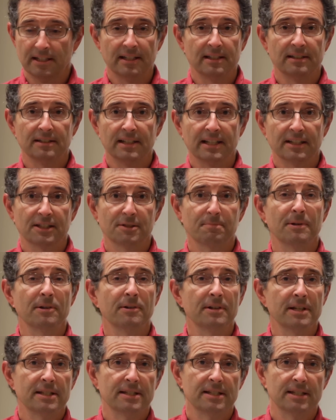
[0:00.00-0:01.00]
and
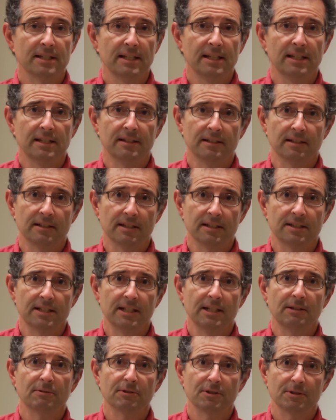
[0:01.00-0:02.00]
experience in the
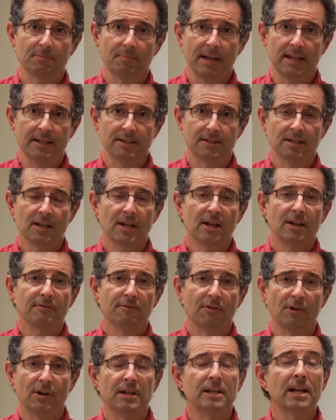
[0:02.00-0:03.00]
SQL space
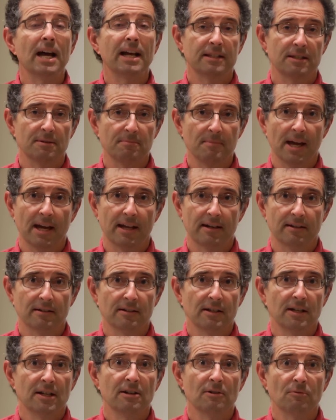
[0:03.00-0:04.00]
for it not to
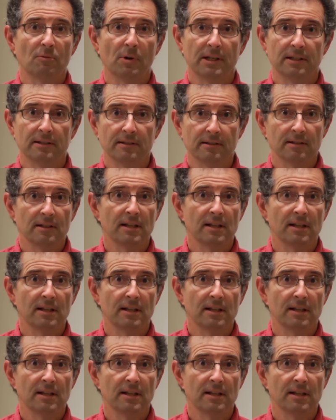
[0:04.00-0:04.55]
matter when